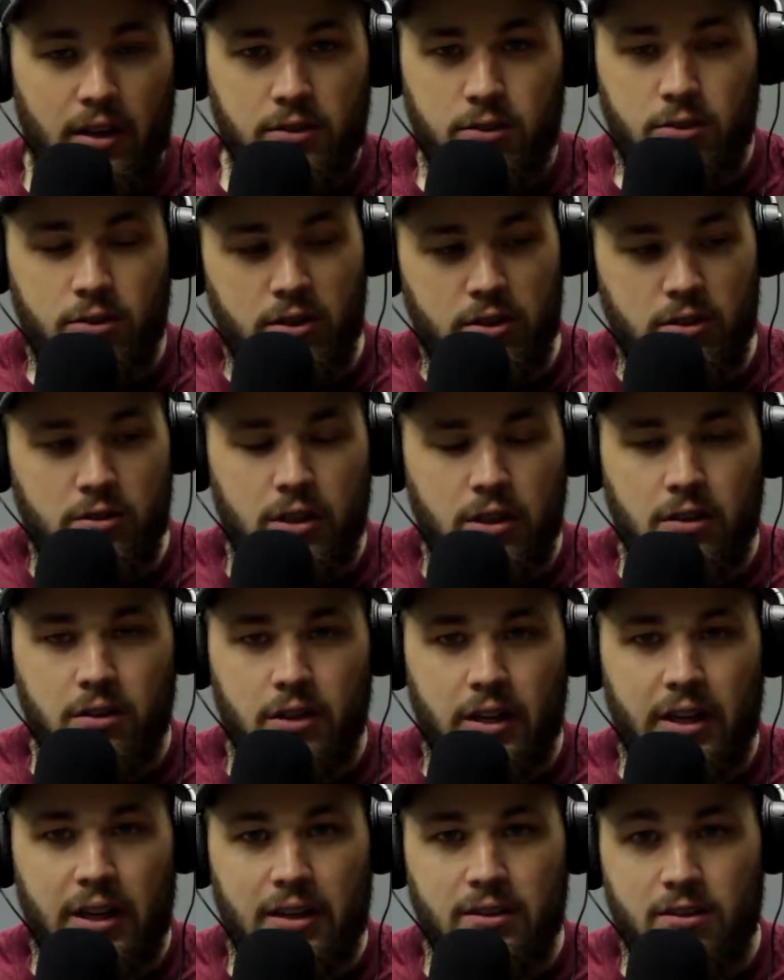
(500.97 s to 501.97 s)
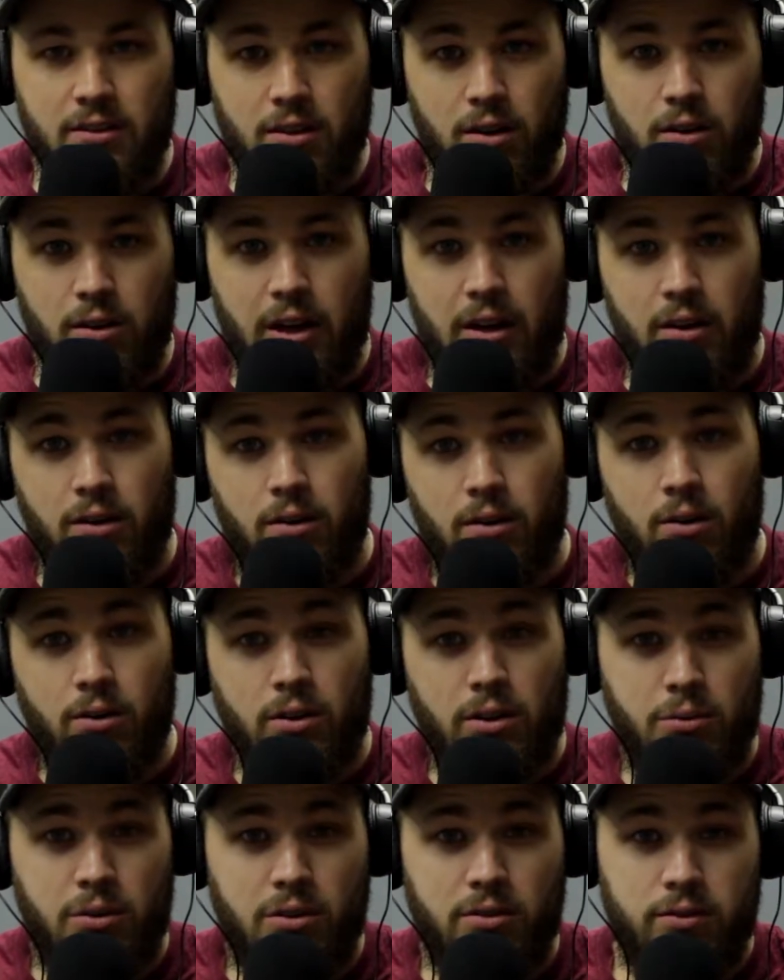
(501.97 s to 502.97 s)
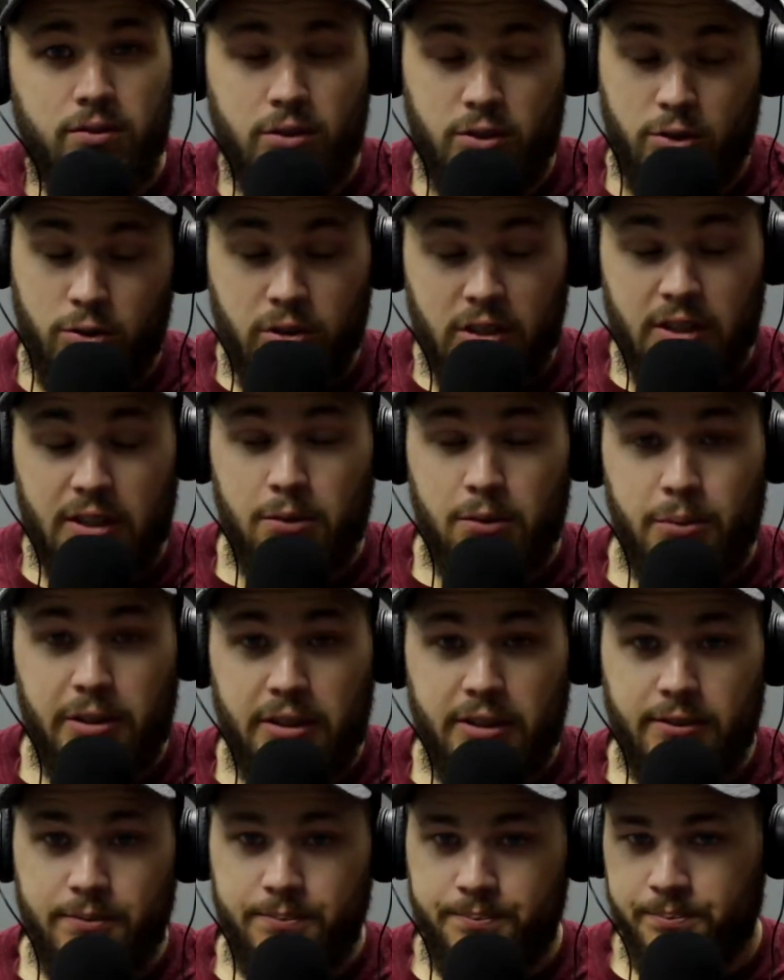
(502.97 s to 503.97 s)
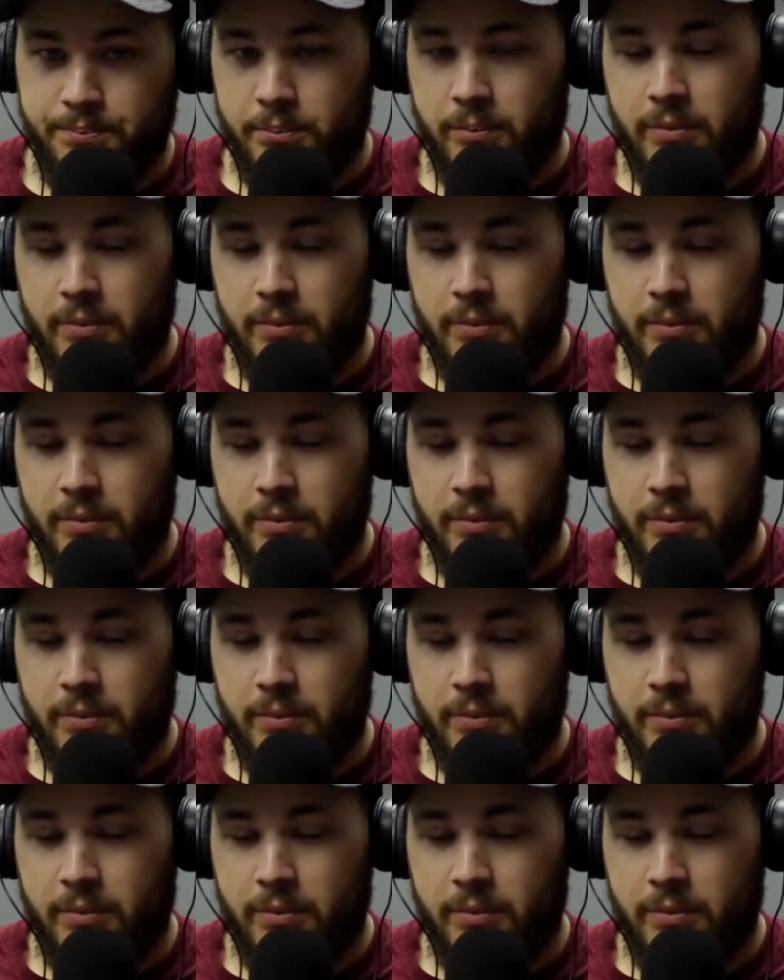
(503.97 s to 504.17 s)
You didn't think I saw how hard it was for you to get a beer?